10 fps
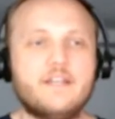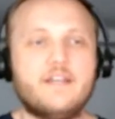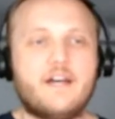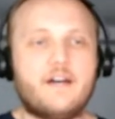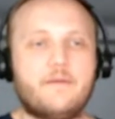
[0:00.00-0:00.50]

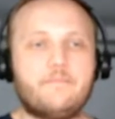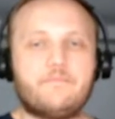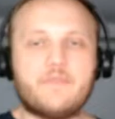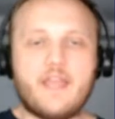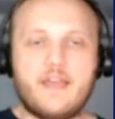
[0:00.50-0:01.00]

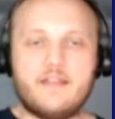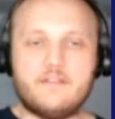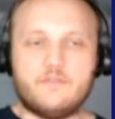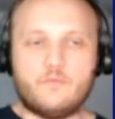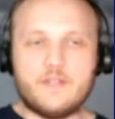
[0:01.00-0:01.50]
And
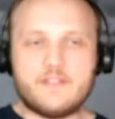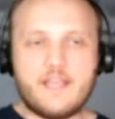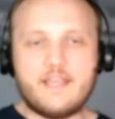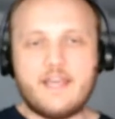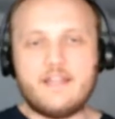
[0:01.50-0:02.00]
once they
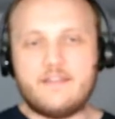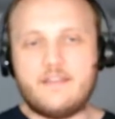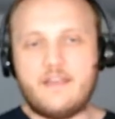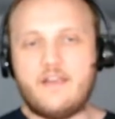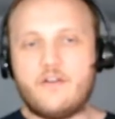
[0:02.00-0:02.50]
get
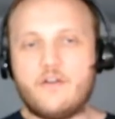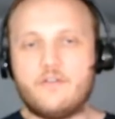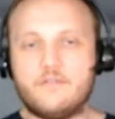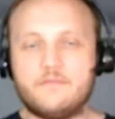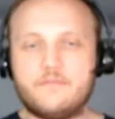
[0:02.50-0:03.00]

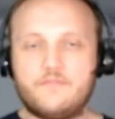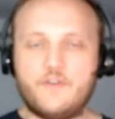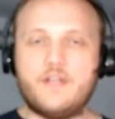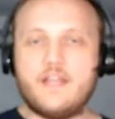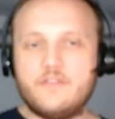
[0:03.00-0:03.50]
their
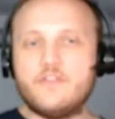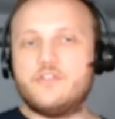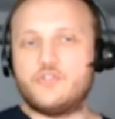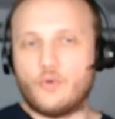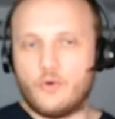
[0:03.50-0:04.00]
foot in the
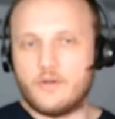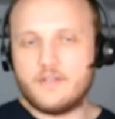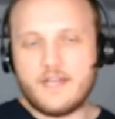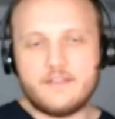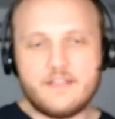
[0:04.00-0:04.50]
door
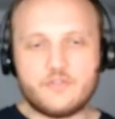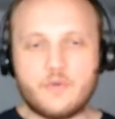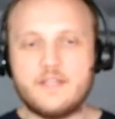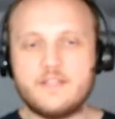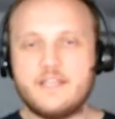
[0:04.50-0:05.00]
at these
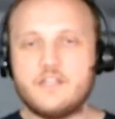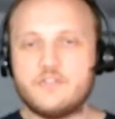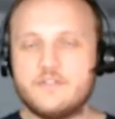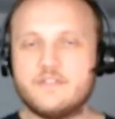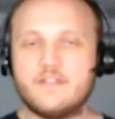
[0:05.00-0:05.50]

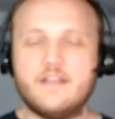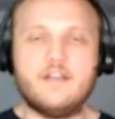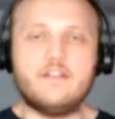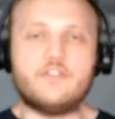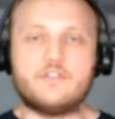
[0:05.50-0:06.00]
organizations,
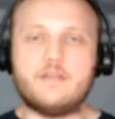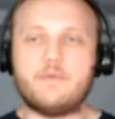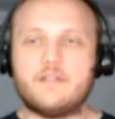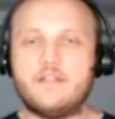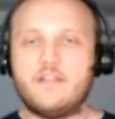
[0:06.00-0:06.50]
they're
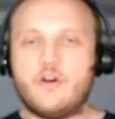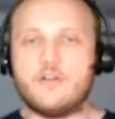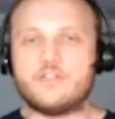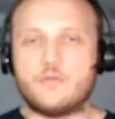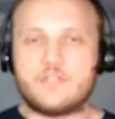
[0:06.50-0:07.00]
typically
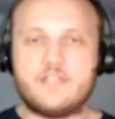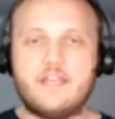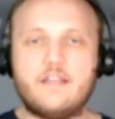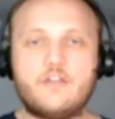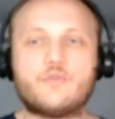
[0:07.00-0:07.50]
also
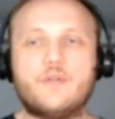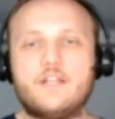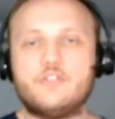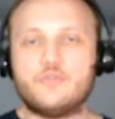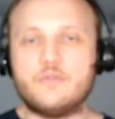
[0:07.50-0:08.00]
stealing
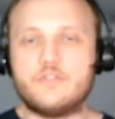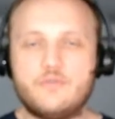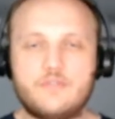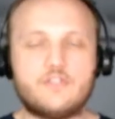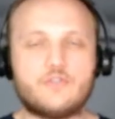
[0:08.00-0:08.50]
credentials
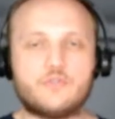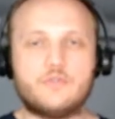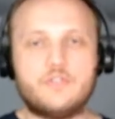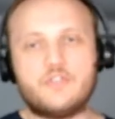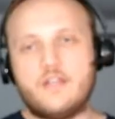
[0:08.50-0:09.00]
using
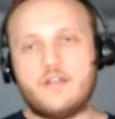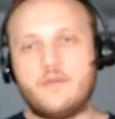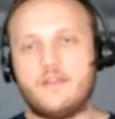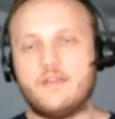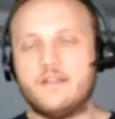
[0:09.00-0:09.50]
social
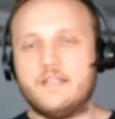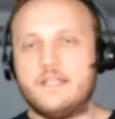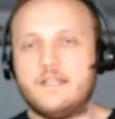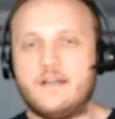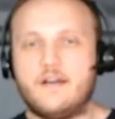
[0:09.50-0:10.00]
engineering,
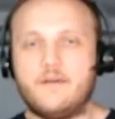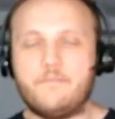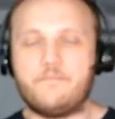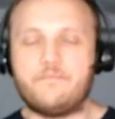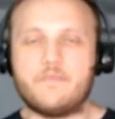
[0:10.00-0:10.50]

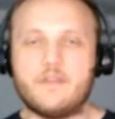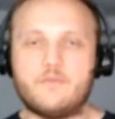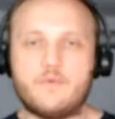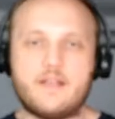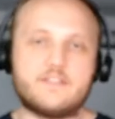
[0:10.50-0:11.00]

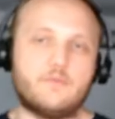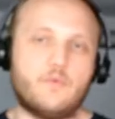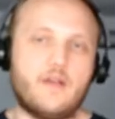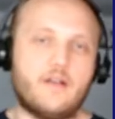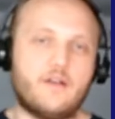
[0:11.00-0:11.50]

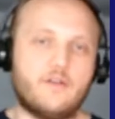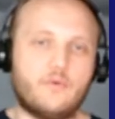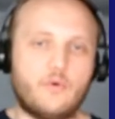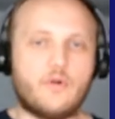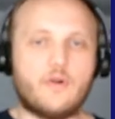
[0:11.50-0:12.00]
ransomware,
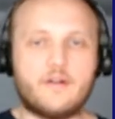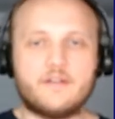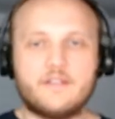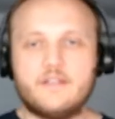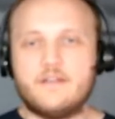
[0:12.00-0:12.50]
or
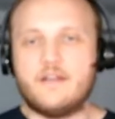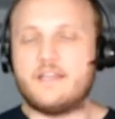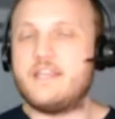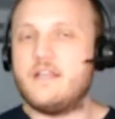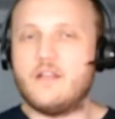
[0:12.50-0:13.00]

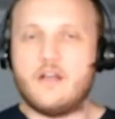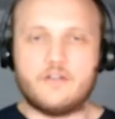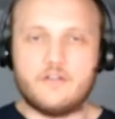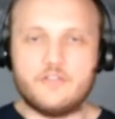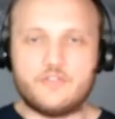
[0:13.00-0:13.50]

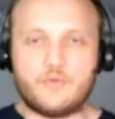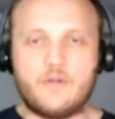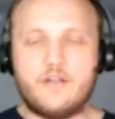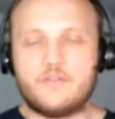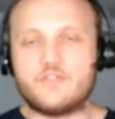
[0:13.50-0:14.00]
keyloggers or
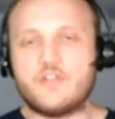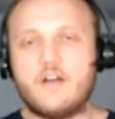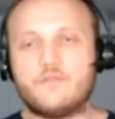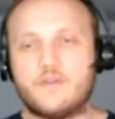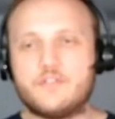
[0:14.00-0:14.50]
other
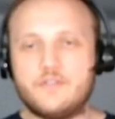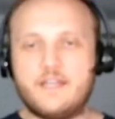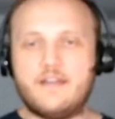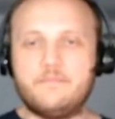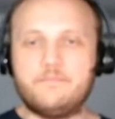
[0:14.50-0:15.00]
software to get